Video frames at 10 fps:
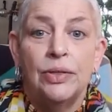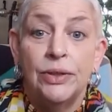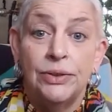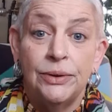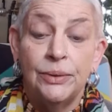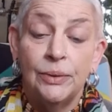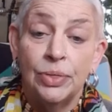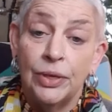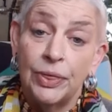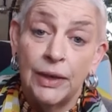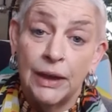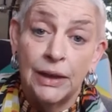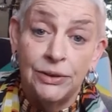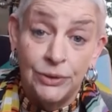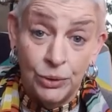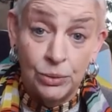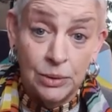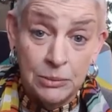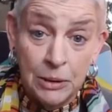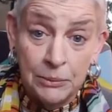The thing I do
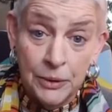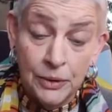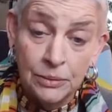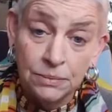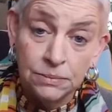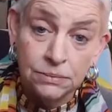remember